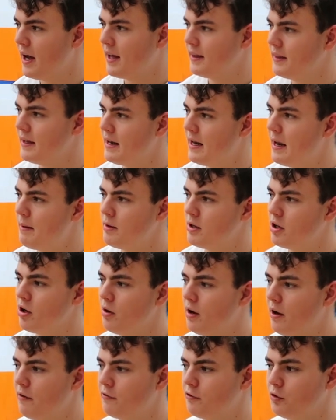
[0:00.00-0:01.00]
and then let me
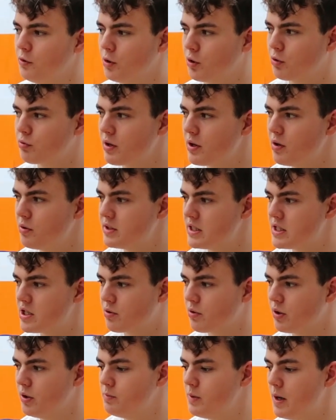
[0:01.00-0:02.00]
know if you agree or
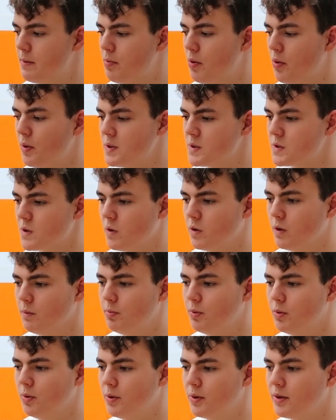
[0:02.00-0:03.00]
disagree with my points on the
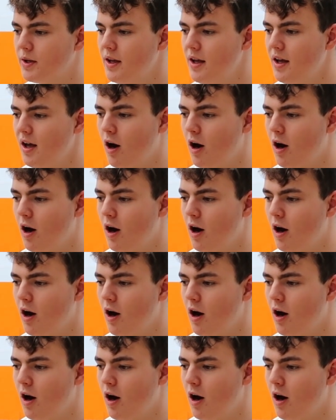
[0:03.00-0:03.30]
board.